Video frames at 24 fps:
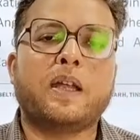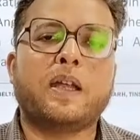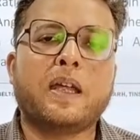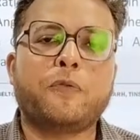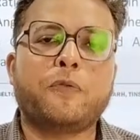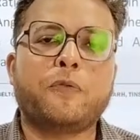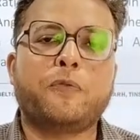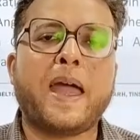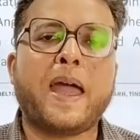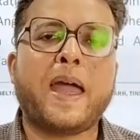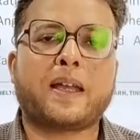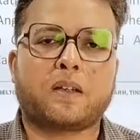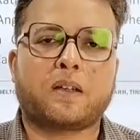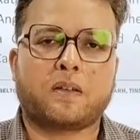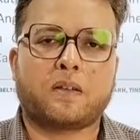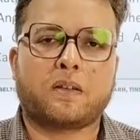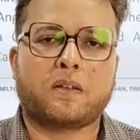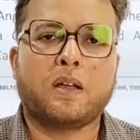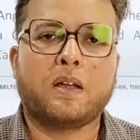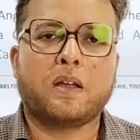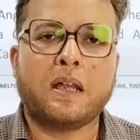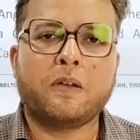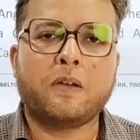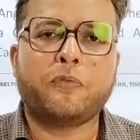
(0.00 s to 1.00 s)
In fact,
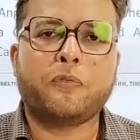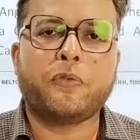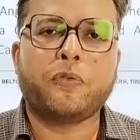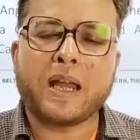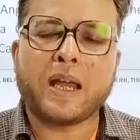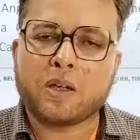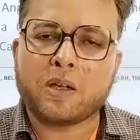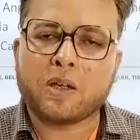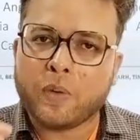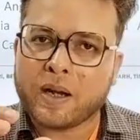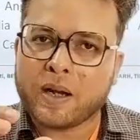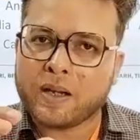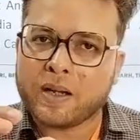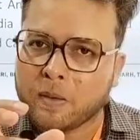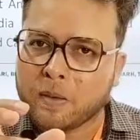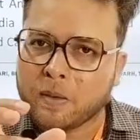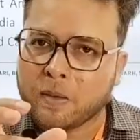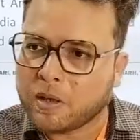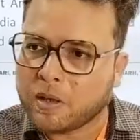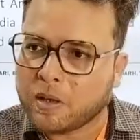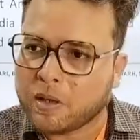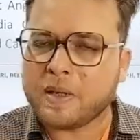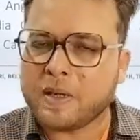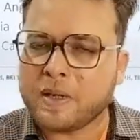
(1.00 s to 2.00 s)
when the
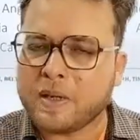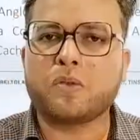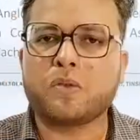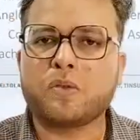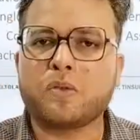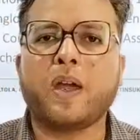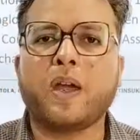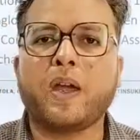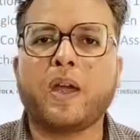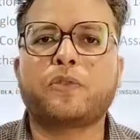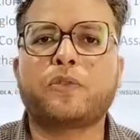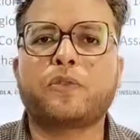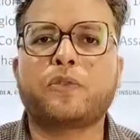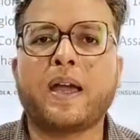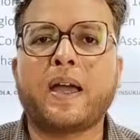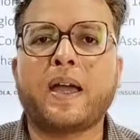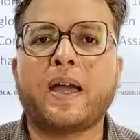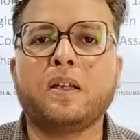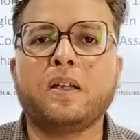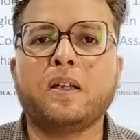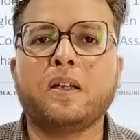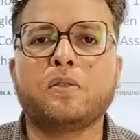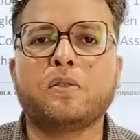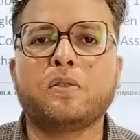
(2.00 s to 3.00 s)
Burmese were
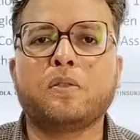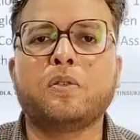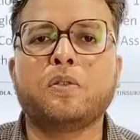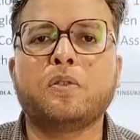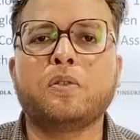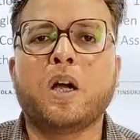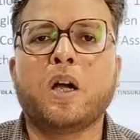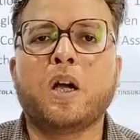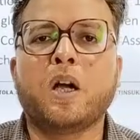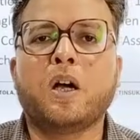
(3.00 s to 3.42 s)
trying to